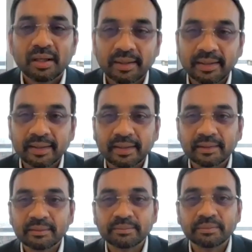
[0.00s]

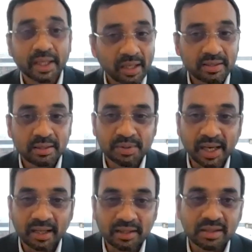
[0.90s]
there are some
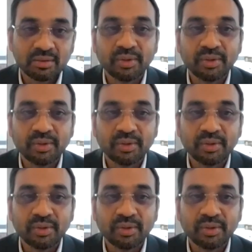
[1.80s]
challenges.